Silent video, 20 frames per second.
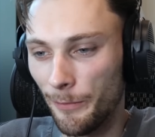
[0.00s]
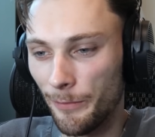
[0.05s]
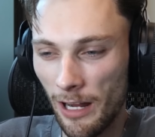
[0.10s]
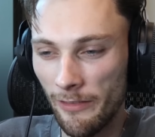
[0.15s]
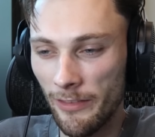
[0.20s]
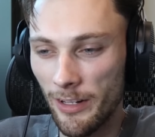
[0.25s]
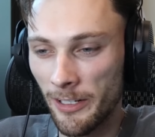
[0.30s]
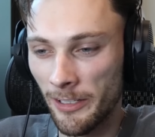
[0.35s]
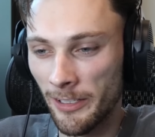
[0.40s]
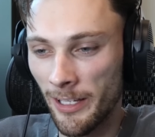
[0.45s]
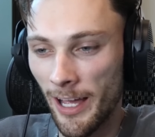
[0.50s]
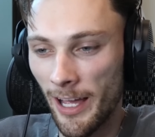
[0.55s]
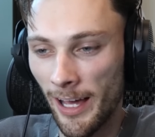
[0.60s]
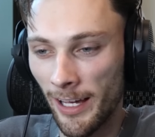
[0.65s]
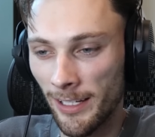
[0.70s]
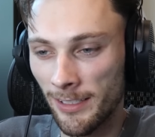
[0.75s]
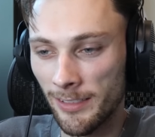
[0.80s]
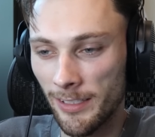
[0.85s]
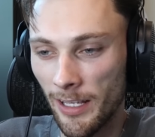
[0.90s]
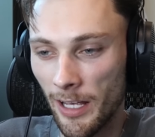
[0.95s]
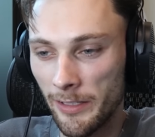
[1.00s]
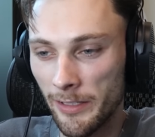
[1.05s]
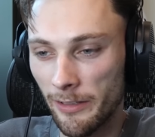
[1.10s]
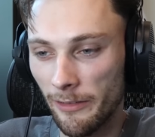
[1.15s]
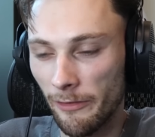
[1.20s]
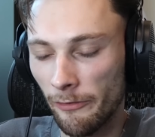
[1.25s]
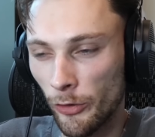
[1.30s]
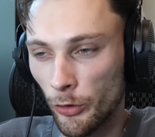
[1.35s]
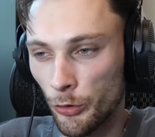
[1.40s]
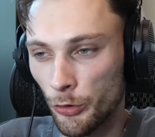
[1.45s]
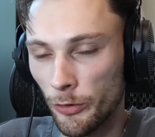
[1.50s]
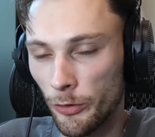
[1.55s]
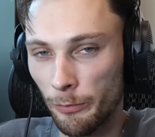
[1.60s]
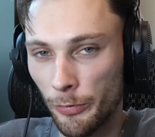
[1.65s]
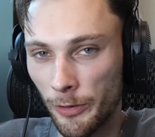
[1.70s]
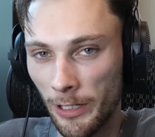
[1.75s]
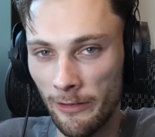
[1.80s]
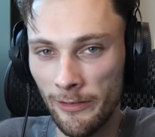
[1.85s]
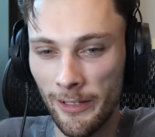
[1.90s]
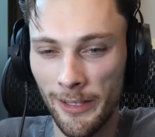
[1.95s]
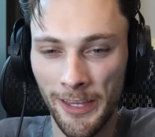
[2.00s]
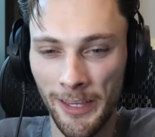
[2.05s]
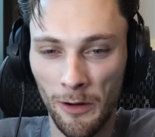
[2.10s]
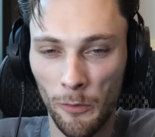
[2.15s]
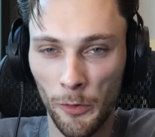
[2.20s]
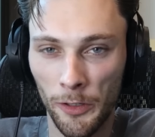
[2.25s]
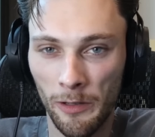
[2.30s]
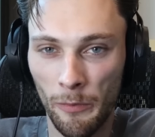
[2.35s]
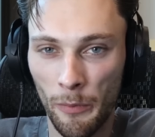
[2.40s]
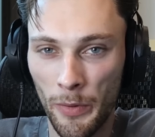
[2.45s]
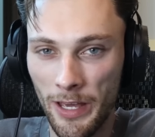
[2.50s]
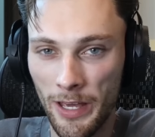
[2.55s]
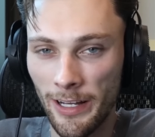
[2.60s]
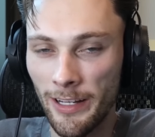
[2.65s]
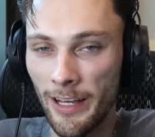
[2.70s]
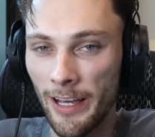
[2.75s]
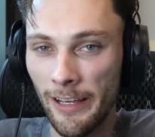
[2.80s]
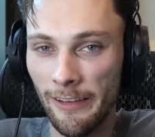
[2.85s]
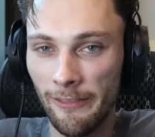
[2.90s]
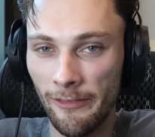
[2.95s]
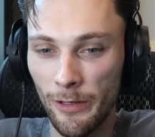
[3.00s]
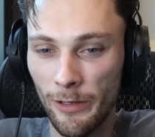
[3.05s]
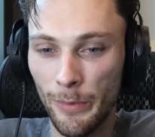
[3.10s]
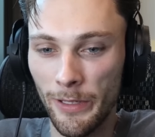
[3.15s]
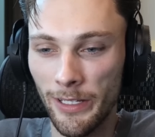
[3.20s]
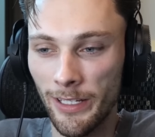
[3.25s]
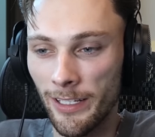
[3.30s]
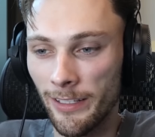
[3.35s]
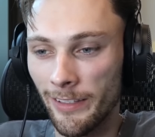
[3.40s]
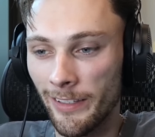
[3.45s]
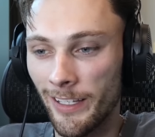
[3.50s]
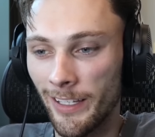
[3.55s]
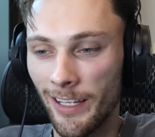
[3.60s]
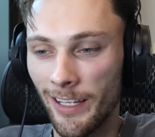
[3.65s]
Private Internet Access Virtual Private Network, PIA VPN.